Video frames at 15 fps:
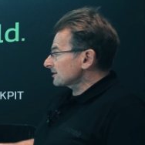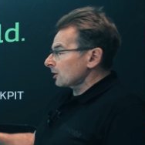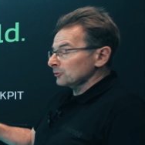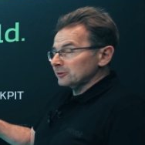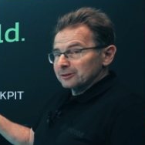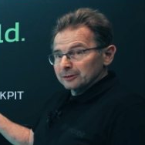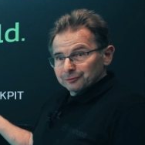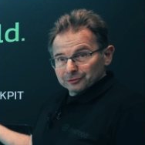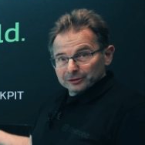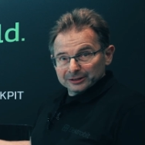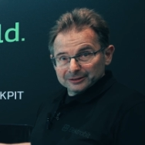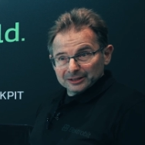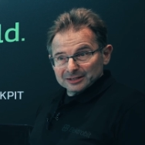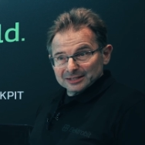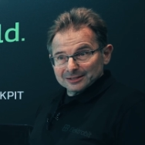how
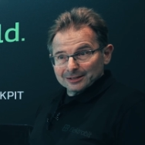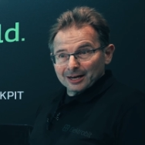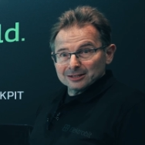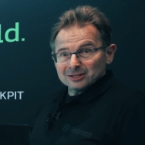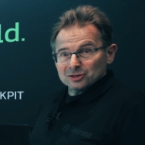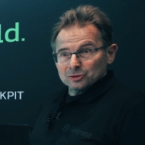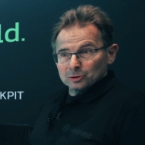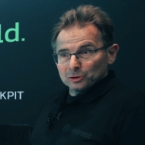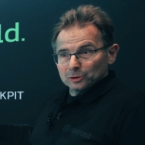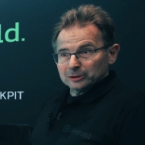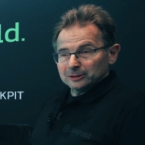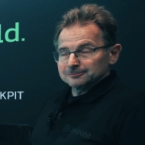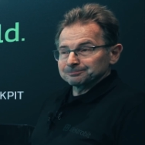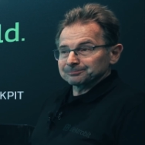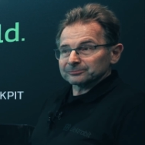different it starts to
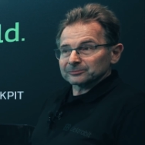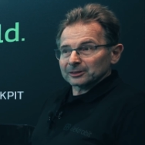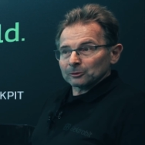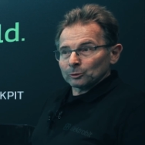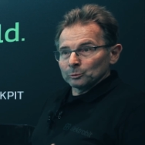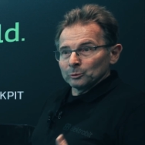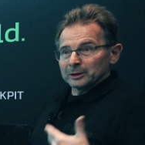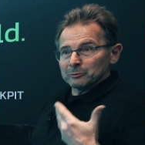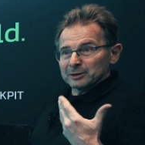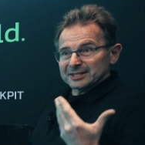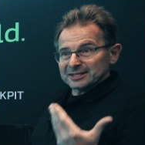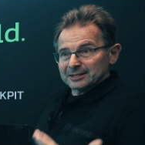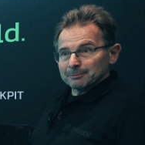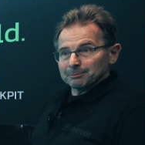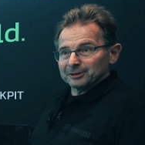look when we
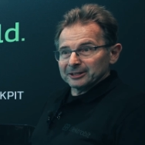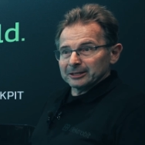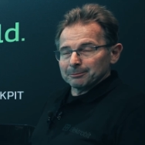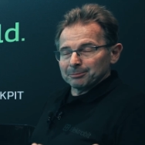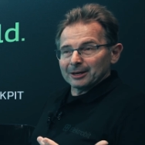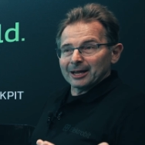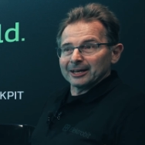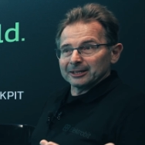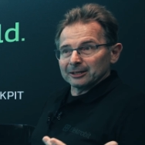simply apply